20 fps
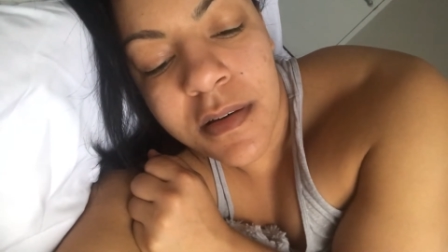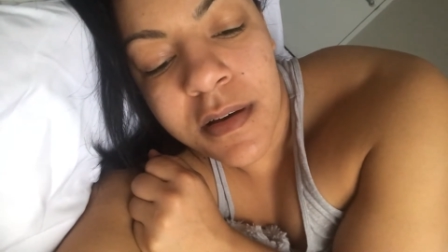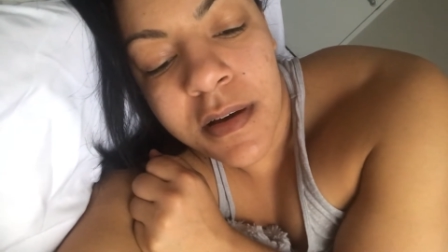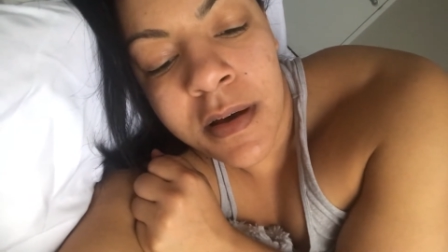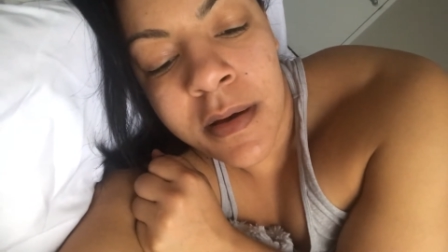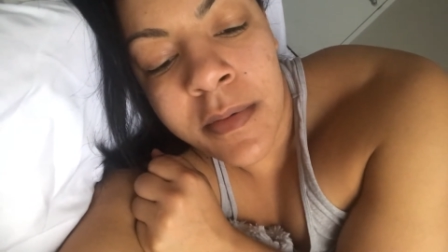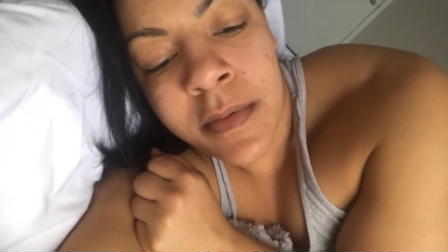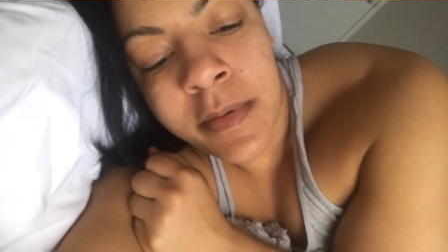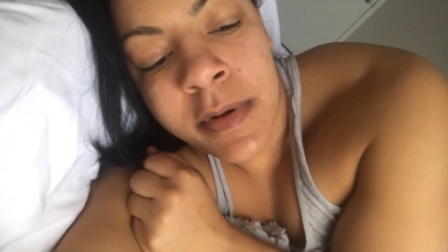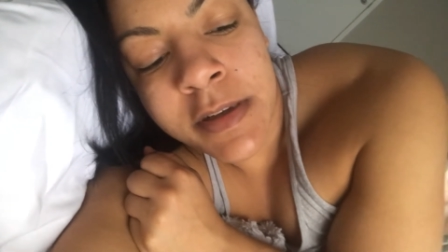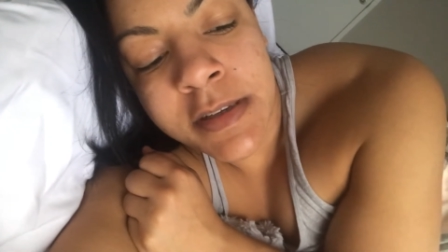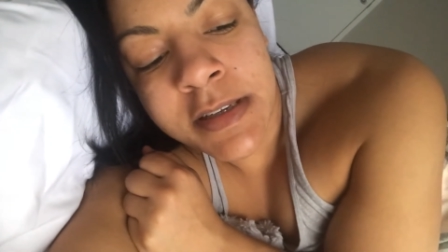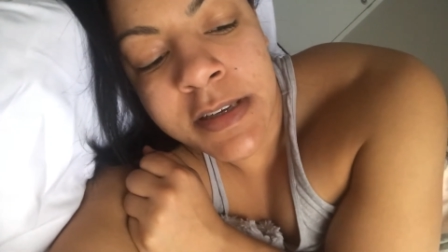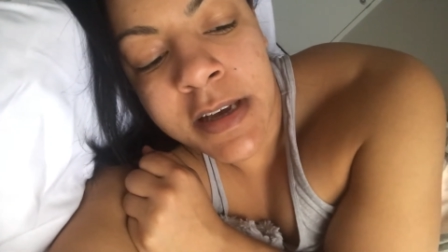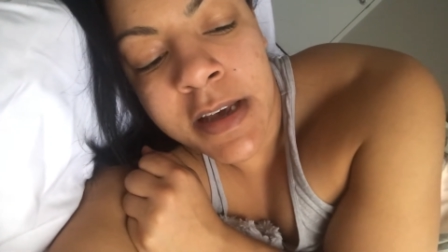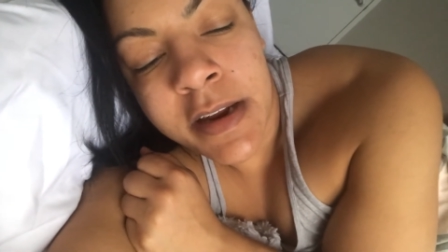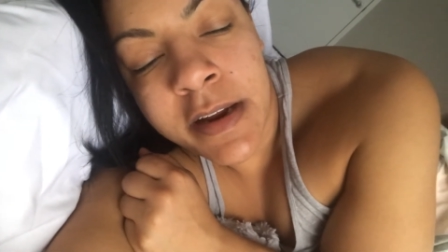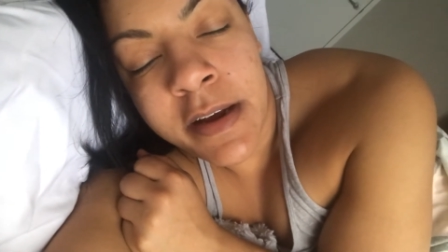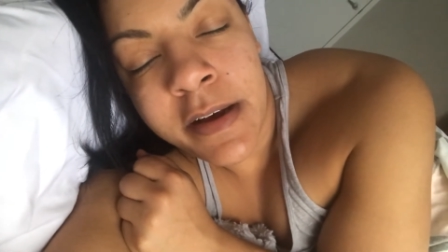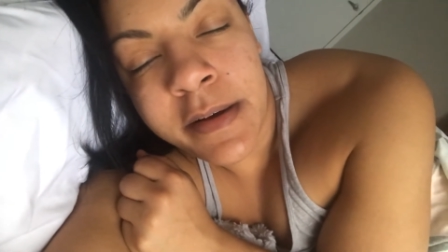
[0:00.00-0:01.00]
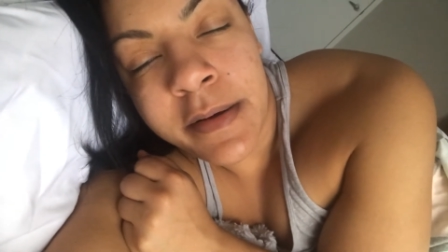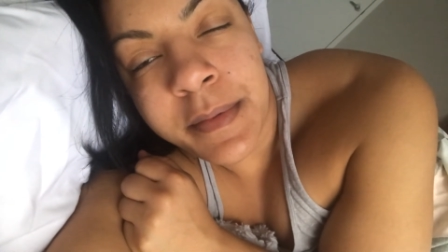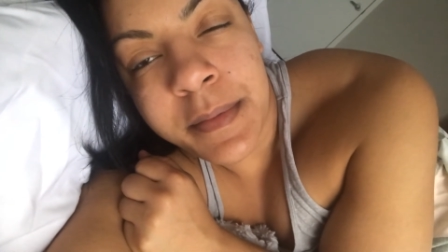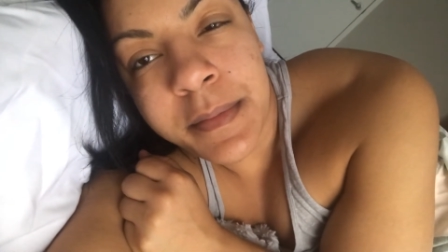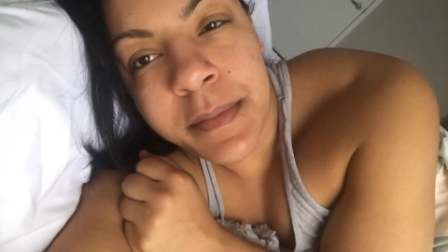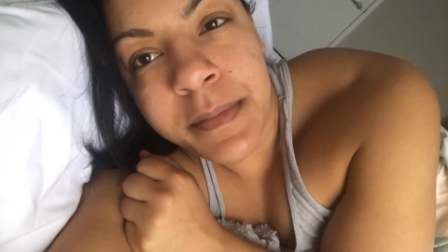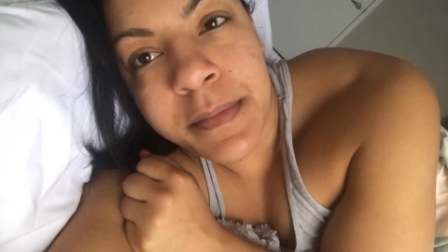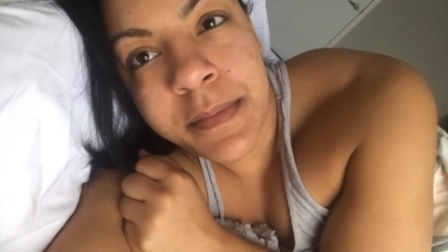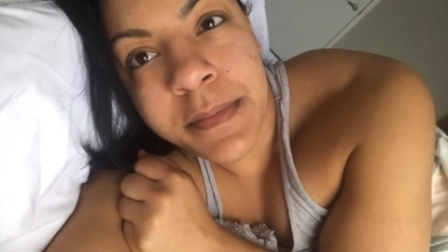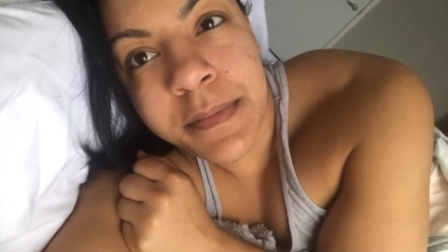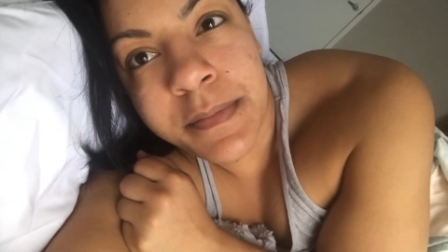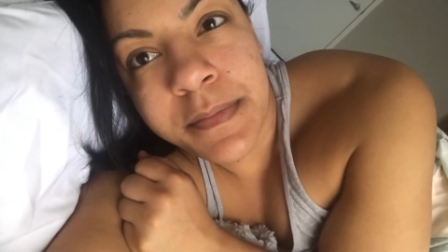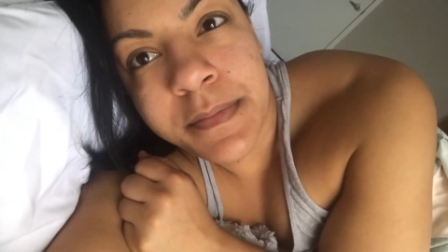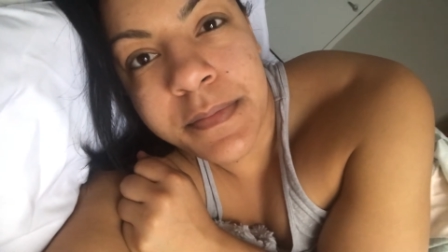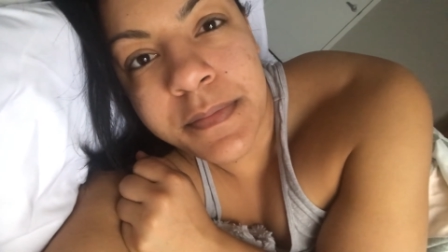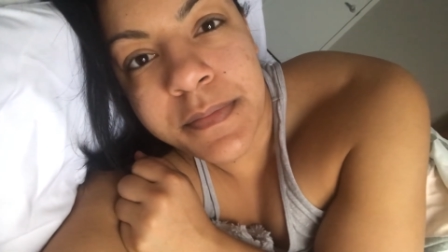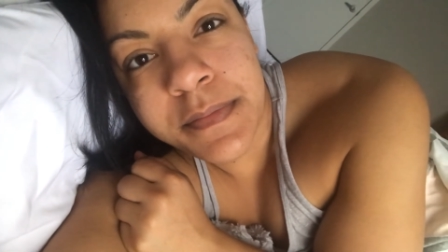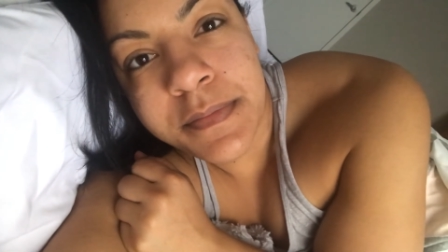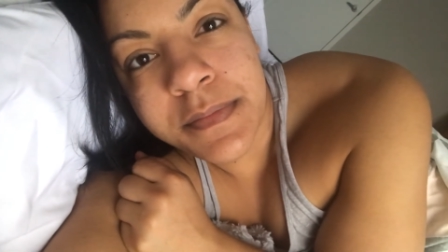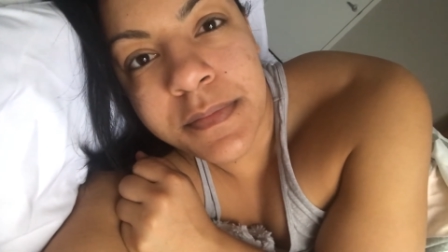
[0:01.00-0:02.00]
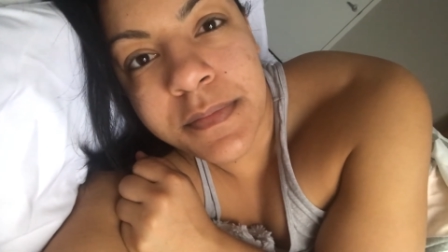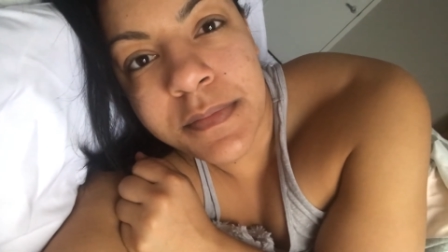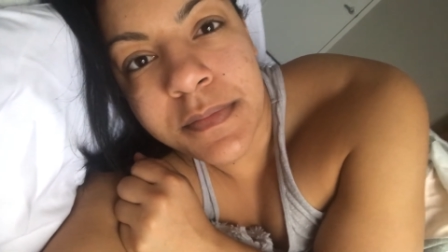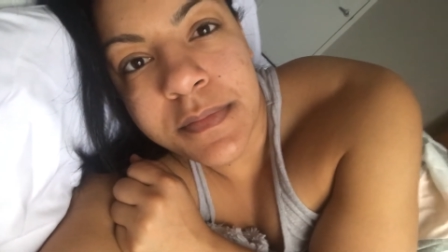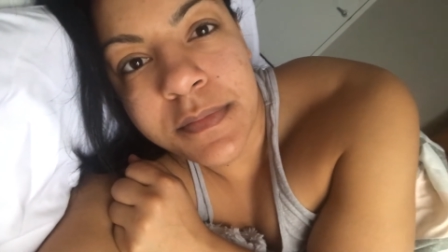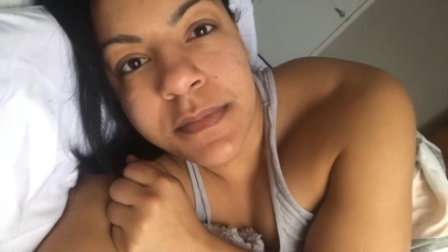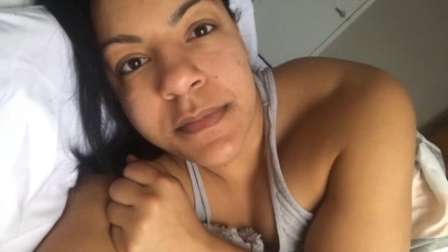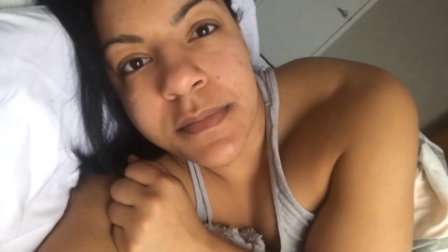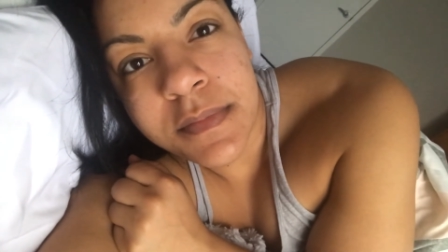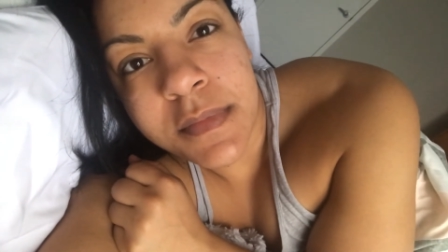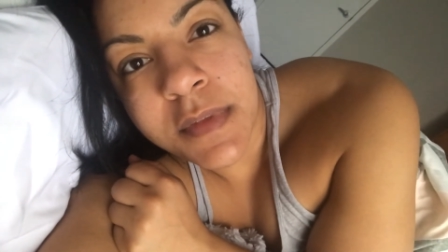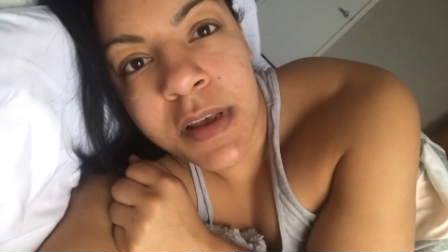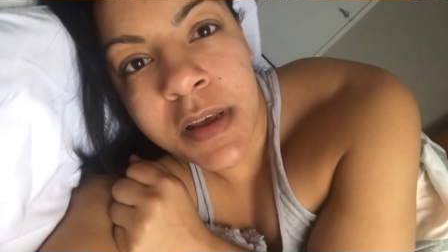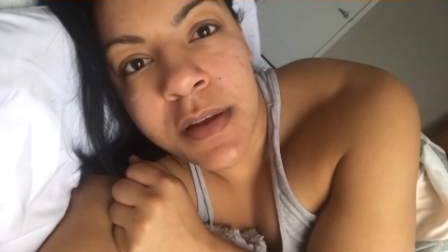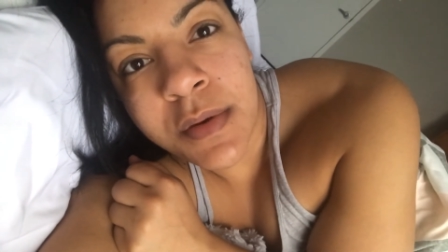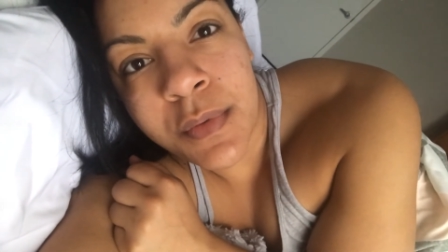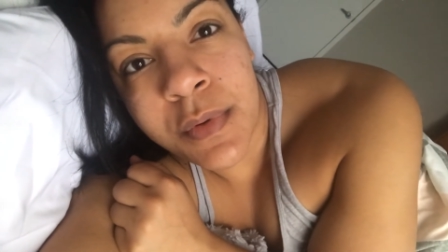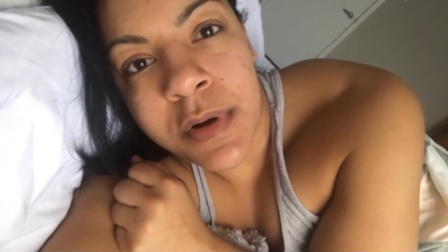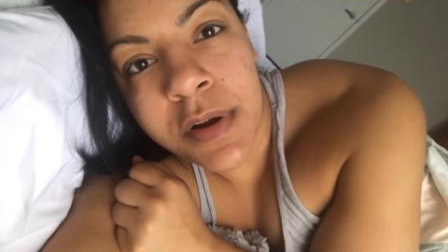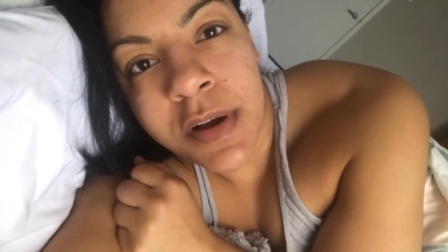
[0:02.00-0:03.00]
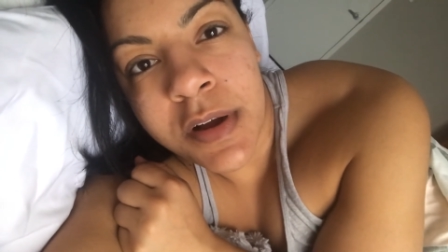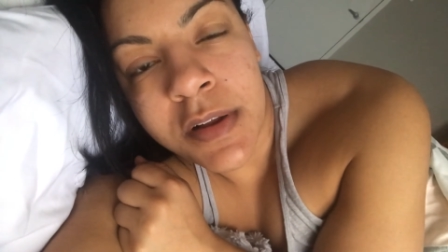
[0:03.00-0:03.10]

I'm about to get up and work